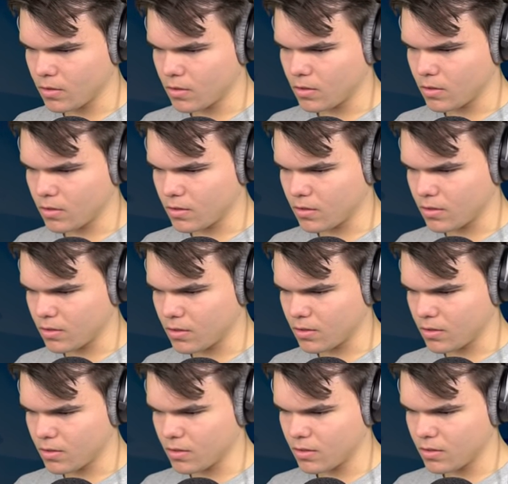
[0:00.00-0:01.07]
Shoot Jelly.
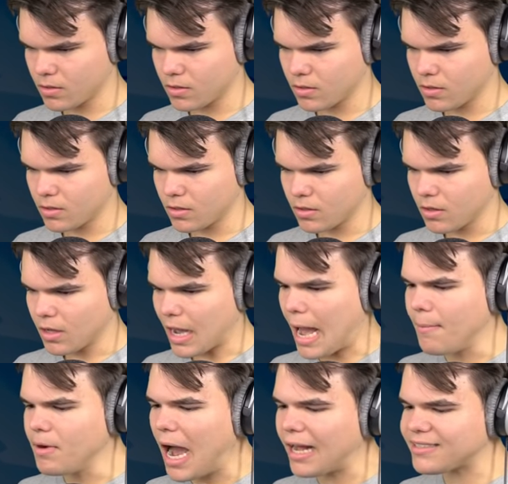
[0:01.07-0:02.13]
He's just standing still.
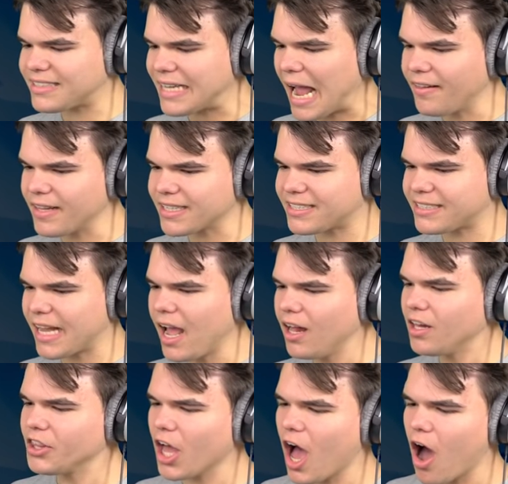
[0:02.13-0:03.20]
I'm not standing
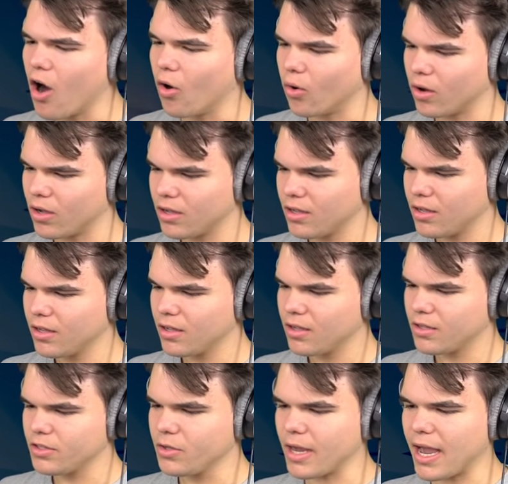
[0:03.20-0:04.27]
still, though.
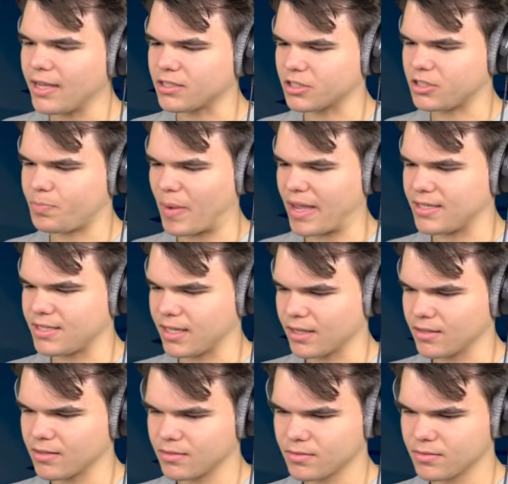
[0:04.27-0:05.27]
You guys are spacing.